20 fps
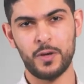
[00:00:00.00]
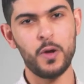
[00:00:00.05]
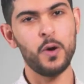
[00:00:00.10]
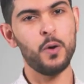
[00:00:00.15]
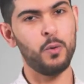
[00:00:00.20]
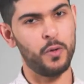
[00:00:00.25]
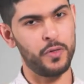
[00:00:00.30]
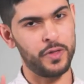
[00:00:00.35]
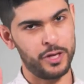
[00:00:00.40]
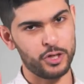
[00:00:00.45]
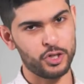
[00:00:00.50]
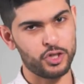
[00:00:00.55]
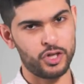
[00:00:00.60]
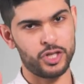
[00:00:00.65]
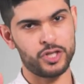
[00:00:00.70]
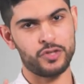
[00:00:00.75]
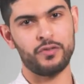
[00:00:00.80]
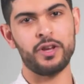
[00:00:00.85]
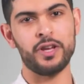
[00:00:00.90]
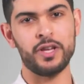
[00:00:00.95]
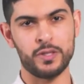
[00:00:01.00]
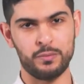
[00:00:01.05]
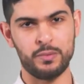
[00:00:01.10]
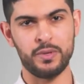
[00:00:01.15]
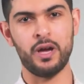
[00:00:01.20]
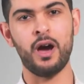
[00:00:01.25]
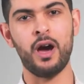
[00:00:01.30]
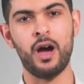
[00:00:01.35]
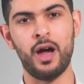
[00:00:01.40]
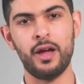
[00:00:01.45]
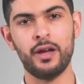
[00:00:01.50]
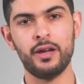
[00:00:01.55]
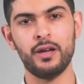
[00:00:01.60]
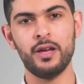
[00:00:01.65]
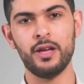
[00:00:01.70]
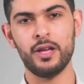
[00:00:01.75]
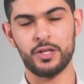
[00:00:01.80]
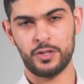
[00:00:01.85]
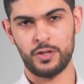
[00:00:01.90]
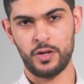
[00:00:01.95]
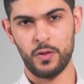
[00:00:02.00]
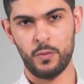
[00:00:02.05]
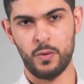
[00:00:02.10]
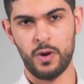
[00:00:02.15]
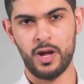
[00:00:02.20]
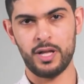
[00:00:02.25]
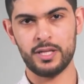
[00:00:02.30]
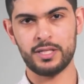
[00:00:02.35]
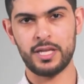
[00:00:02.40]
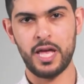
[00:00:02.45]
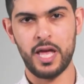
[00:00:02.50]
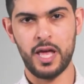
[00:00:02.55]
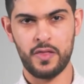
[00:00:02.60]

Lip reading: Well, the interest rate is be high. So in other words,